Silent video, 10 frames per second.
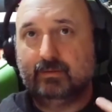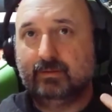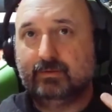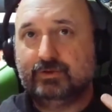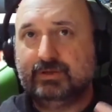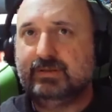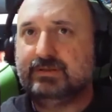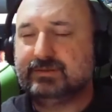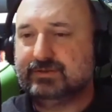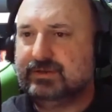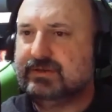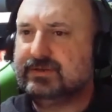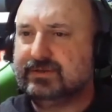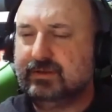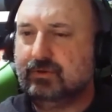She does
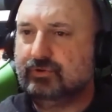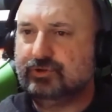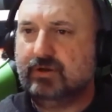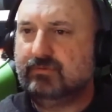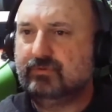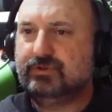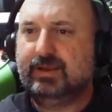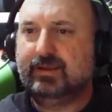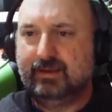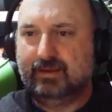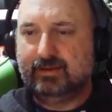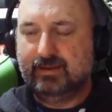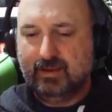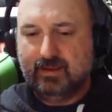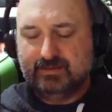this thing called Showreel Share Day.
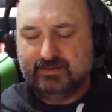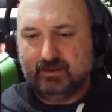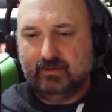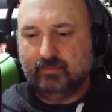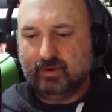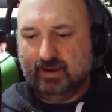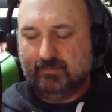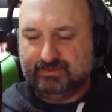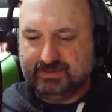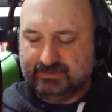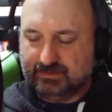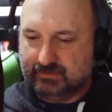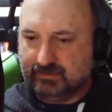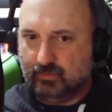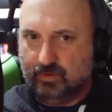So what happens is
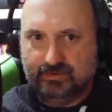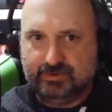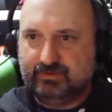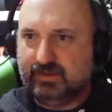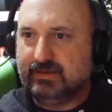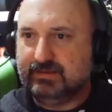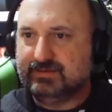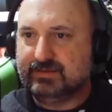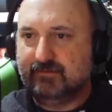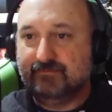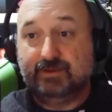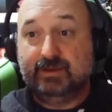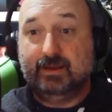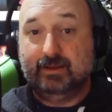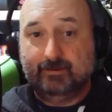1 or 2 days every
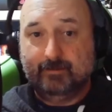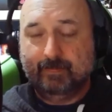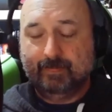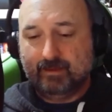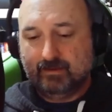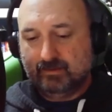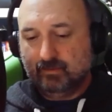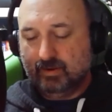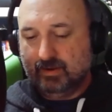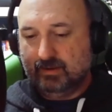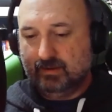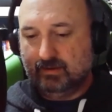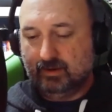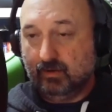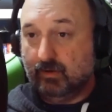year
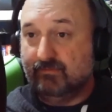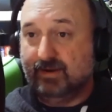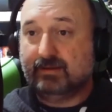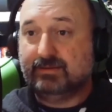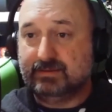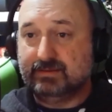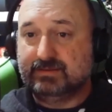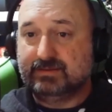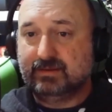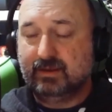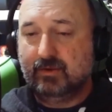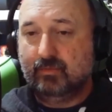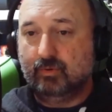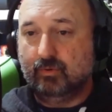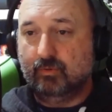where a lot of actors
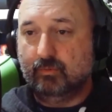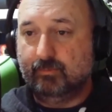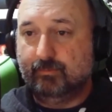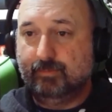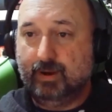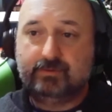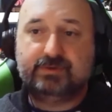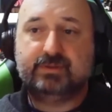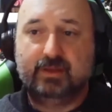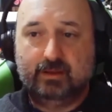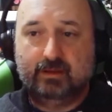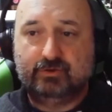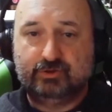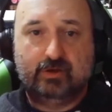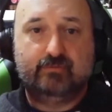will post their
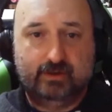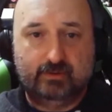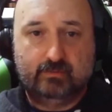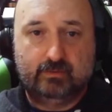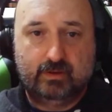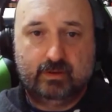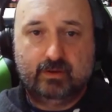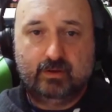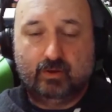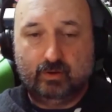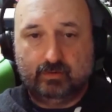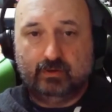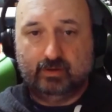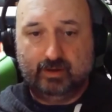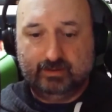showreel
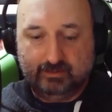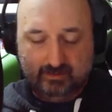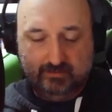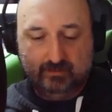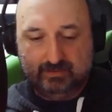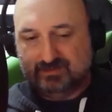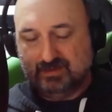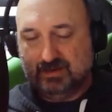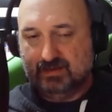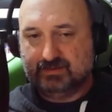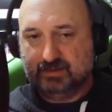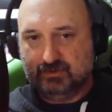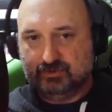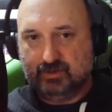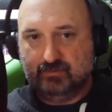online, and they'll use the
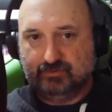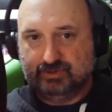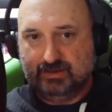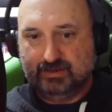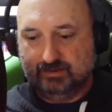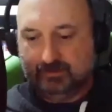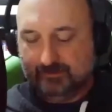hashtag Showreel Share Day.